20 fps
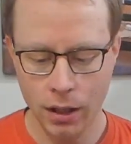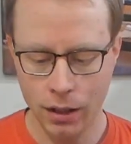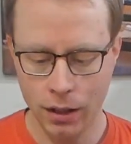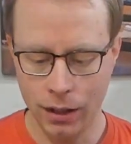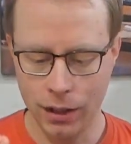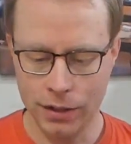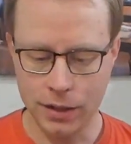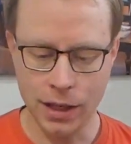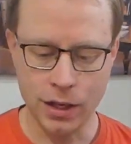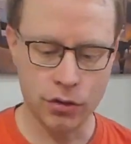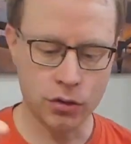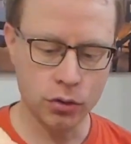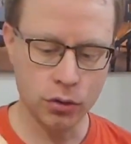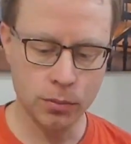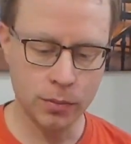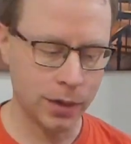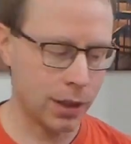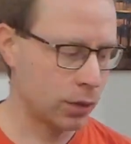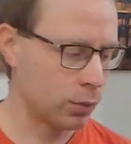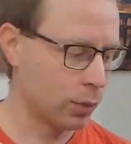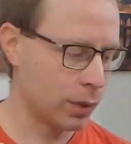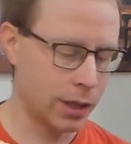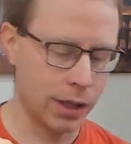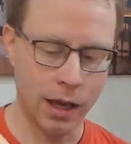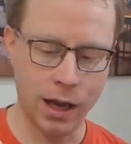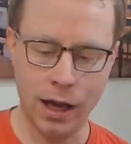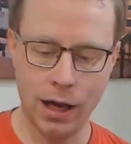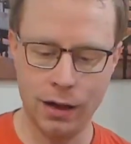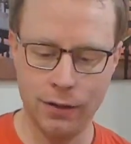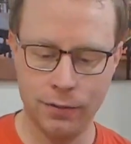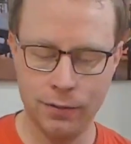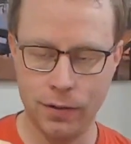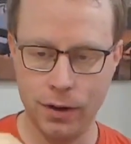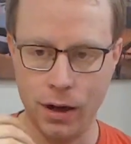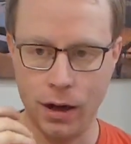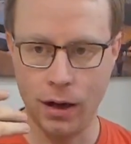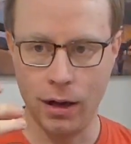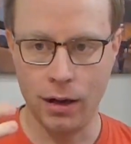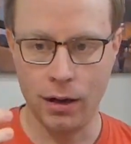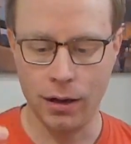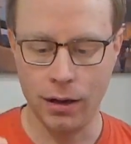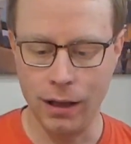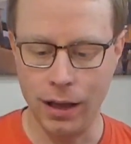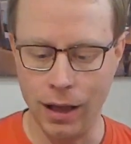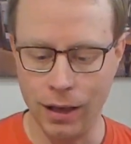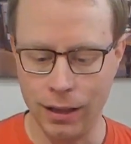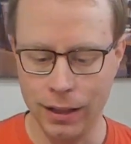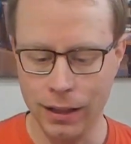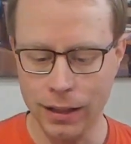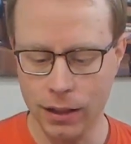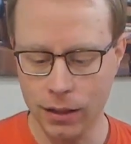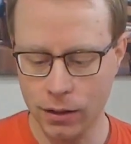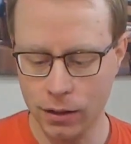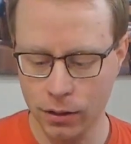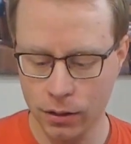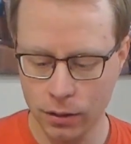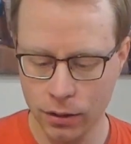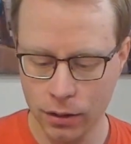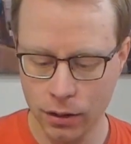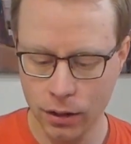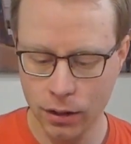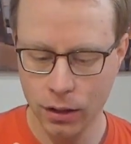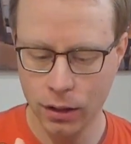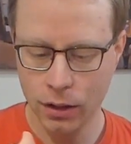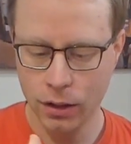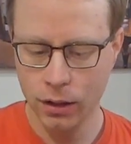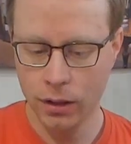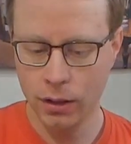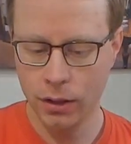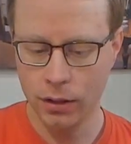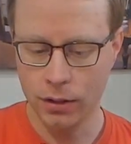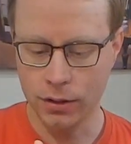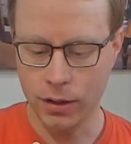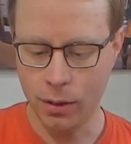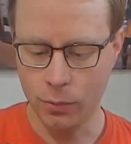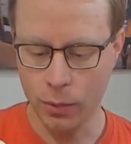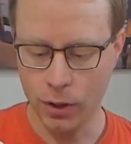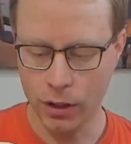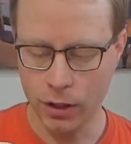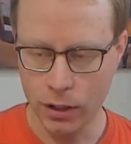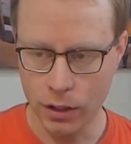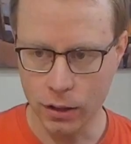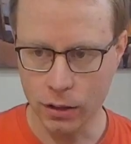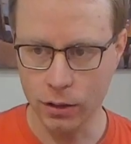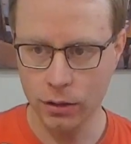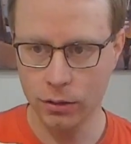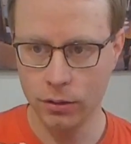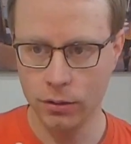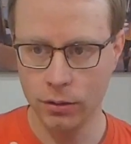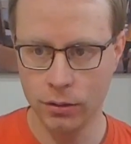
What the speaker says: Let's assume that we have a leak somewhere here.